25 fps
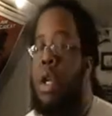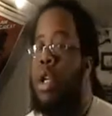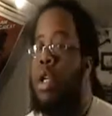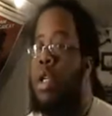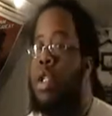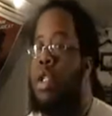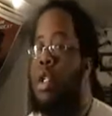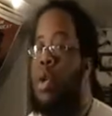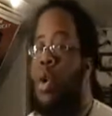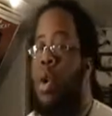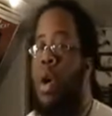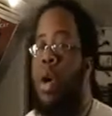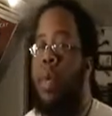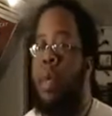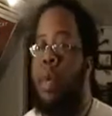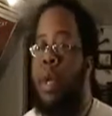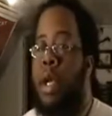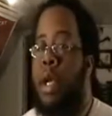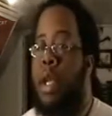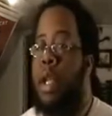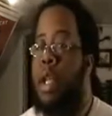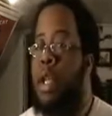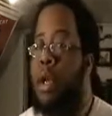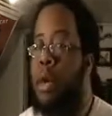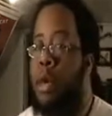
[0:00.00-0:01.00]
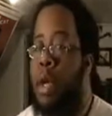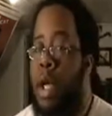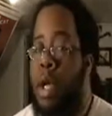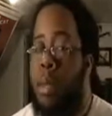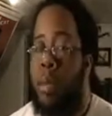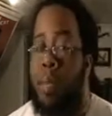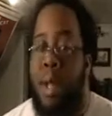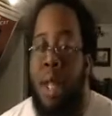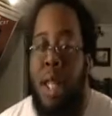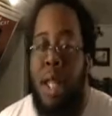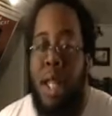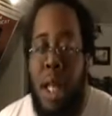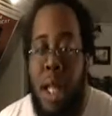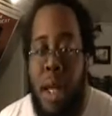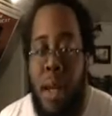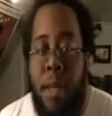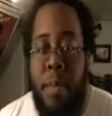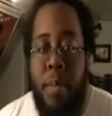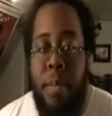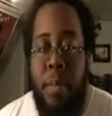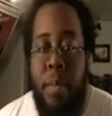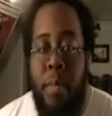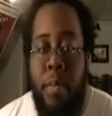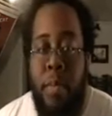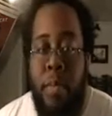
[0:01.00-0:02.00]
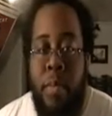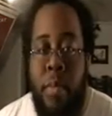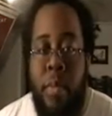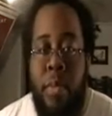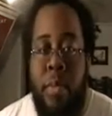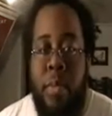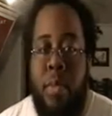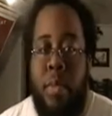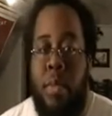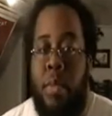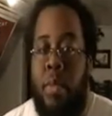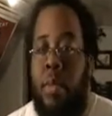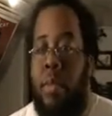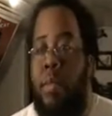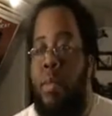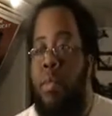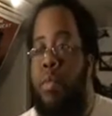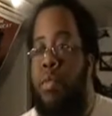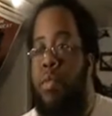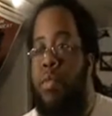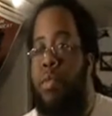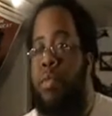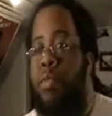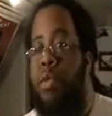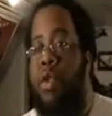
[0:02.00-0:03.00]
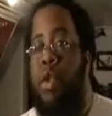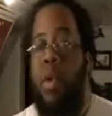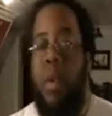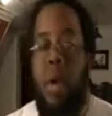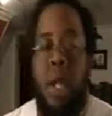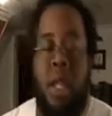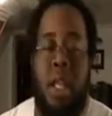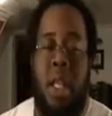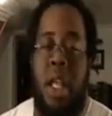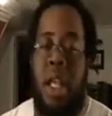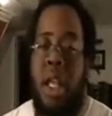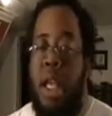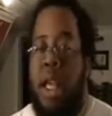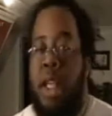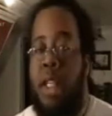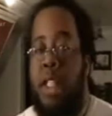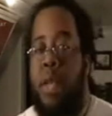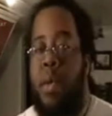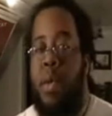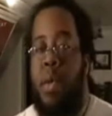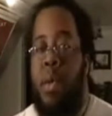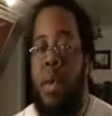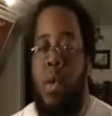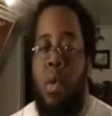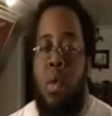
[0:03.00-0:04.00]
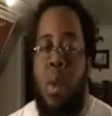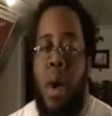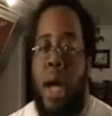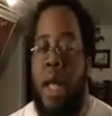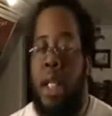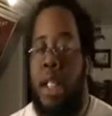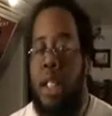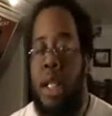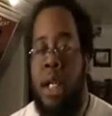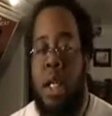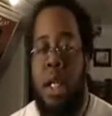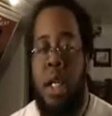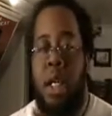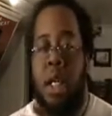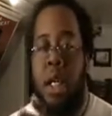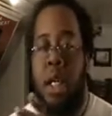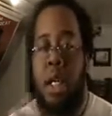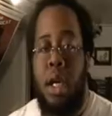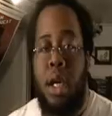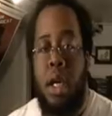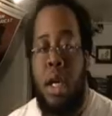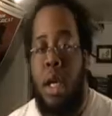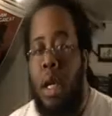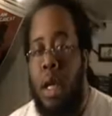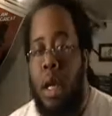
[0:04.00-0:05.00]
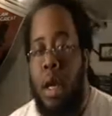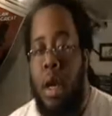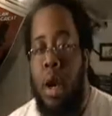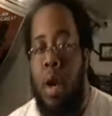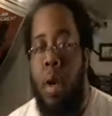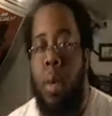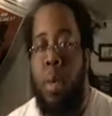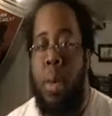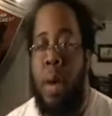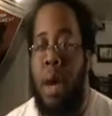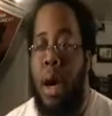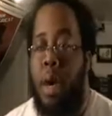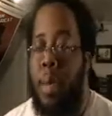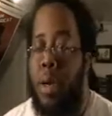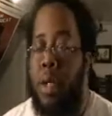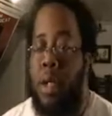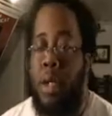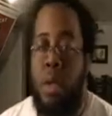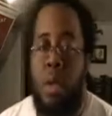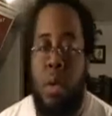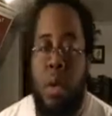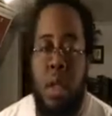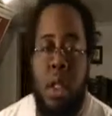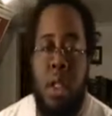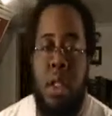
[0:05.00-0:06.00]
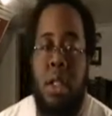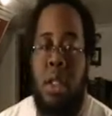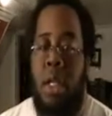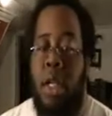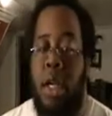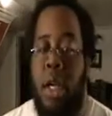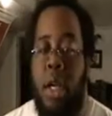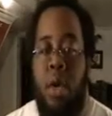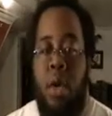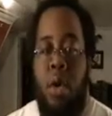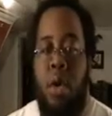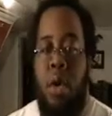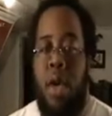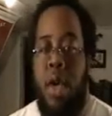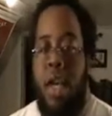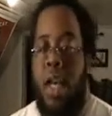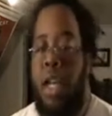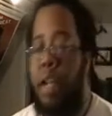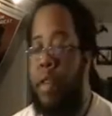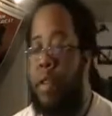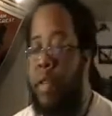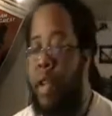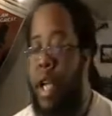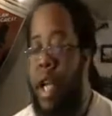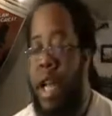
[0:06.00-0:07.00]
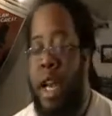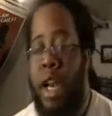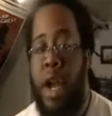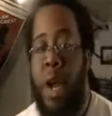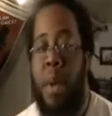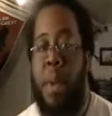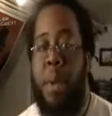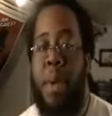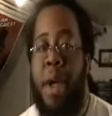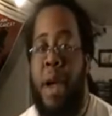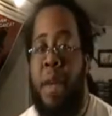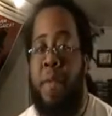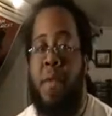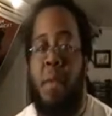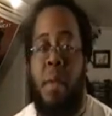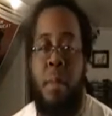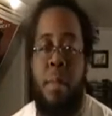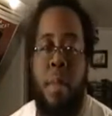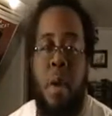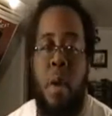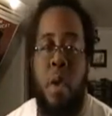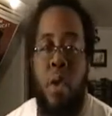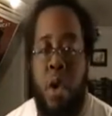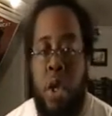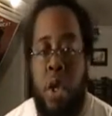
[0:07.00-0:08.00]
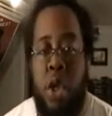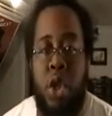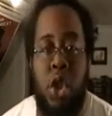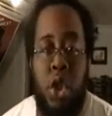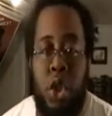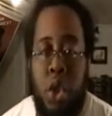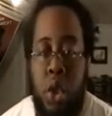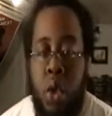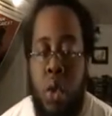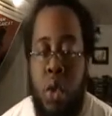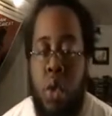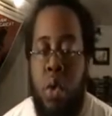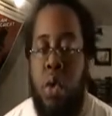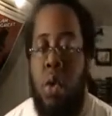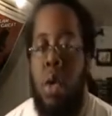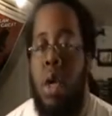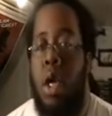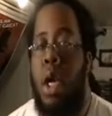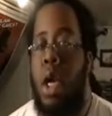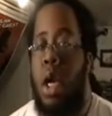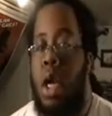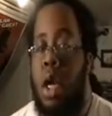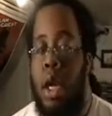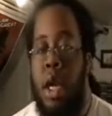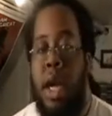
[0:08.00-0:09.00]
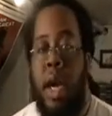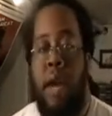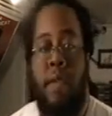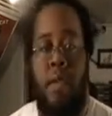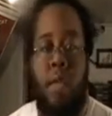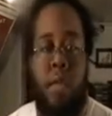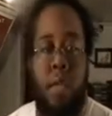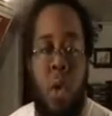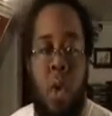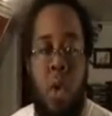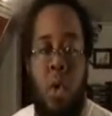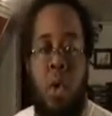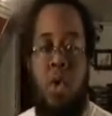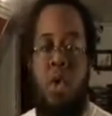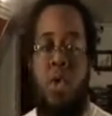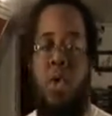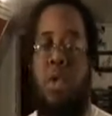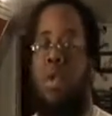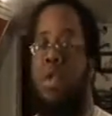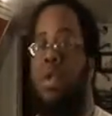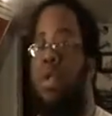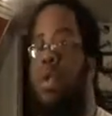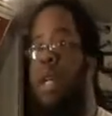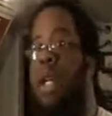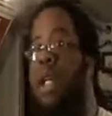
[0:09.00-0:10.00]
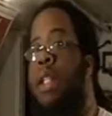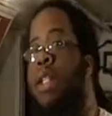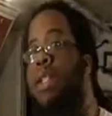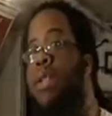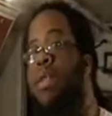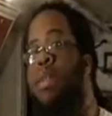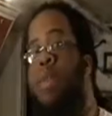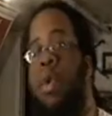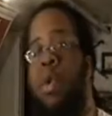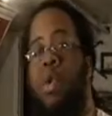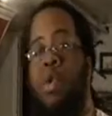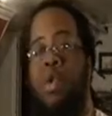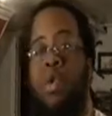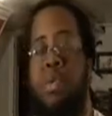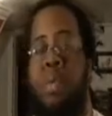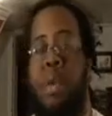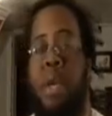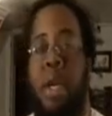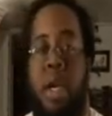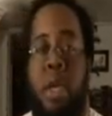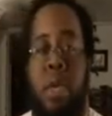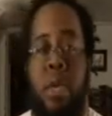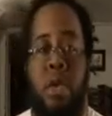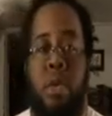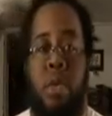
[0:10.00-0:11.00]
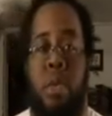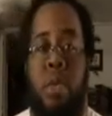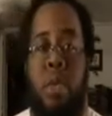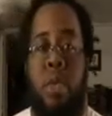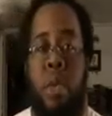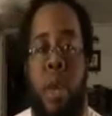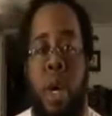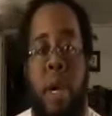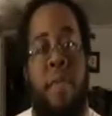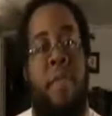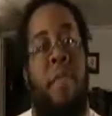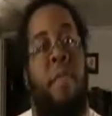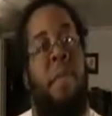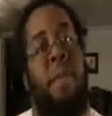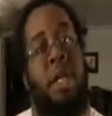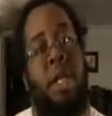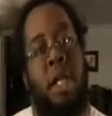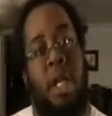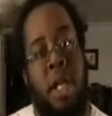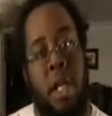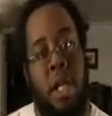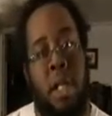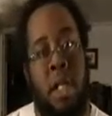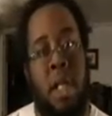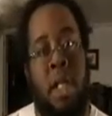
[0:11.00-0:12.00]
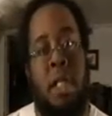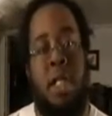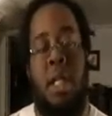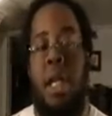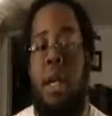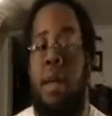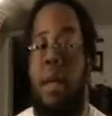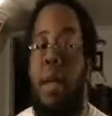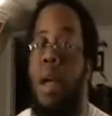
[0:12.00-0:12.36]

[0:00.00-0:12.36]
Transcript: So, I mean, you know, it could be them doing things and we're watching Obama doing this thing, or Hillary, and they're being remote controlled. Now, remote control, that's someone who's being controlled, what, from a distance,